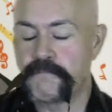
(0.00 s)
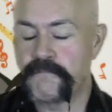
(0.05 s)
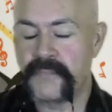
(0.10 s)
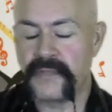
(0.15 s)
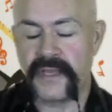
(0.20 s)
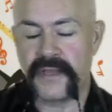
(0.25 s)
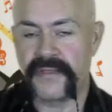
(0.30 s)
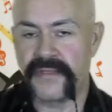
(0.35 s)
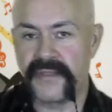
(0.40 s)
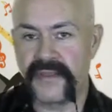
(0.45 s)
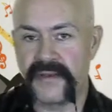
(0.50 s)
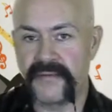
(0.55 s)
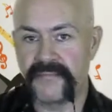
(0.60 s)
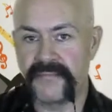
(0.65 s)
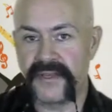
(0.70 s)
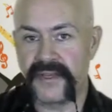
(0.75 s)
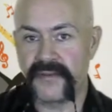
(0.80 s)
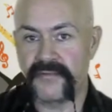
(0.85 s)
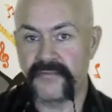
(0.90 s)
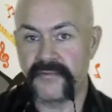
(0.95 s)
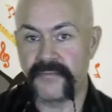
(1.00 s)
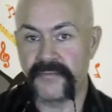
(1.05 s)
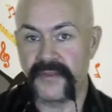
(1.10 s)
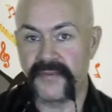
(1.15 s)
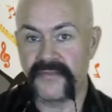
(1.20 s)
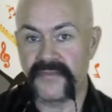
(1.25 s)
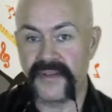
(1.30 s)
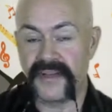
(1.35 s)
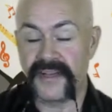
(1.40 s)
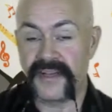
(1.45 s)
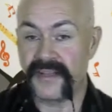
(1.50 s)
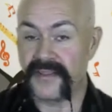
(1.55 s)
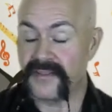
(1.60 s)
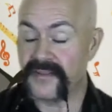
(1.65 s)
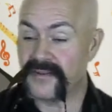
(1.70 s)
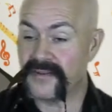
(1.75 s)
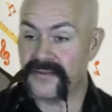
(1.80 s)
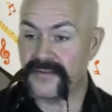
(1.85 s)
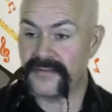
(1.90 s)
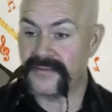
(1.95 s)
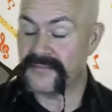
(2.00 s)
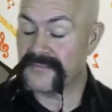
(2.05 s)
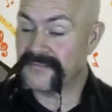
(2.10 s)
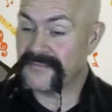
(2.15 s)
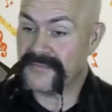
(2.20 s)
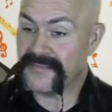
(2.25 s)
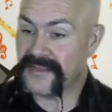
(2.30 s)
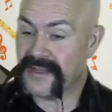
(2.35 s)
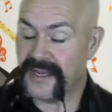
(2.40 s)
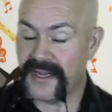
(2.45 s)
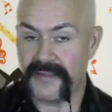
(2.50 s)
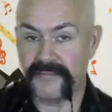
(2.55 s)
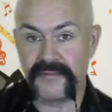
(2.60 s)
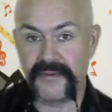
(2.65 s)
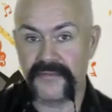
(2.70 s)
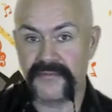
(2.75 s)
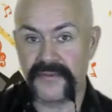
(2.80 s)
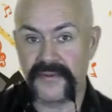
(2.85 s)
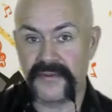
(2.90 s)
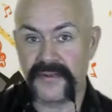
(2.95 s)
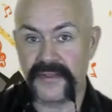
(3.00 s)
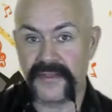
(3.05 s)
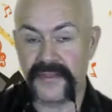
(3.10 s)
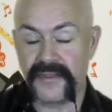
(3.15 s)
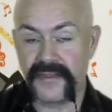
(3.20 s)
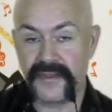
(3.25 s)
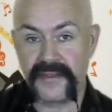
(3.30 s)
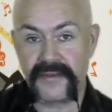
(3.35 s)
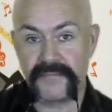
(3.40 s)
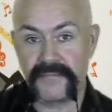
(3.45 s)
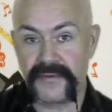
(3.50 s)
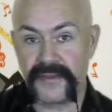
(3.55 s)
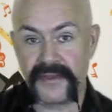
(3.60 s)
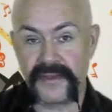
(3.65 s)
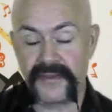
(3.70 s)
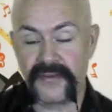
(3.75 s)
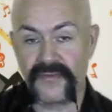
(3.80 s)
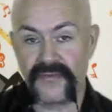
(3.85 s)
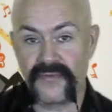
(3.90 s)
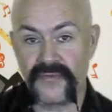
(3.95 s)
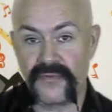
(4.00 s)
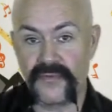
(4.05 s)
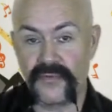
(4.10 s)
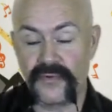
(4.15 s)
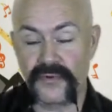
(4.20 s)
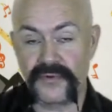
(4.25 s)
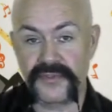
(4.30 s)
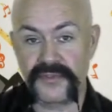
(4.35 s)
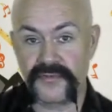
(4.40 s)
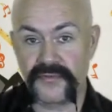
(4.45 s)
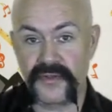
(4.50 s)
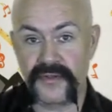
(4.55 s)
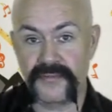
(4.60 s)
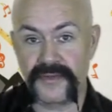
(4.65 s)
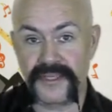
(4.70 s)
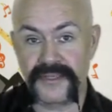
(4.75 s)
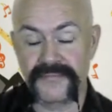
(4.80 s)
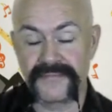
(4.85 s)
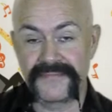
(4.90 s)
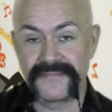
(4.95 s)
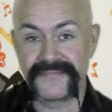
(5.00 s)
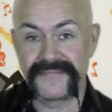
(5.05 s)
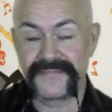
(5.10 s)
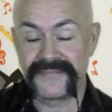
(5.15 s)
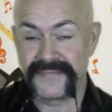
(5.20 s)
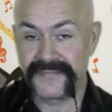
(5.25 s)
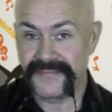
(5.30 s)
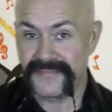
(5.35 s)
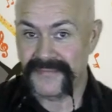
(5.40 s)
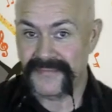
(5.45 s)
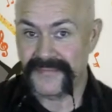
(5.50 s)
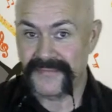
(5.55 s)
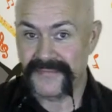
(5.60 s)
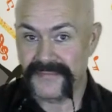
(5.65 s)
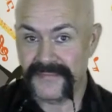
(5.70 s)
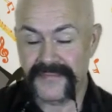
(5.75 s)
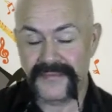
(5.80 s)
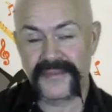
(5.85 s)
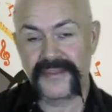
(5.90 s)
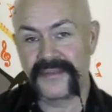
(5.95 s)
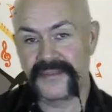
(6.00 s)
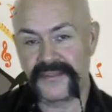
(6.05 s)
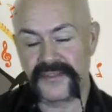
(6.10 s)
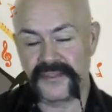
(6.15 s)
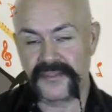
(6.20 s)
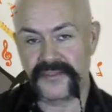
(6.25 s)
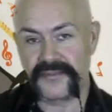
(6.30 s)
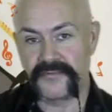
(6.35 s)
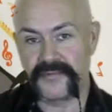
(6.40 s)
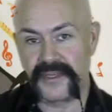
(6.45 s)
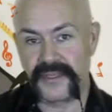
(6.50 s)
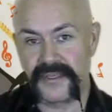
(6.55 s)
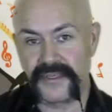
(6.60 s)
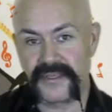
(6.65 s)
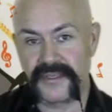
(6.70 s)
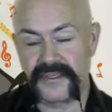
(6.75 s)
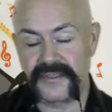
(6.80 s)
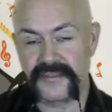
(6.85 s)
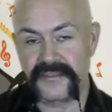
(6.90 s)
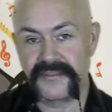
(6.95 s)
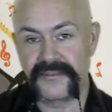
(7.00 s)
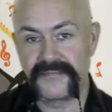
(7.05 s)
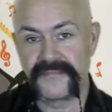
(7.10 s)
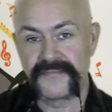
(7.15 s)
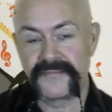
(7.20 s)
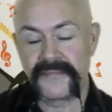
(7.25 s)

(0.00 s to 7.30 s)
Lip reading: a thin pick will be fine, though I prefer a thick pick for strumming, just the way it is.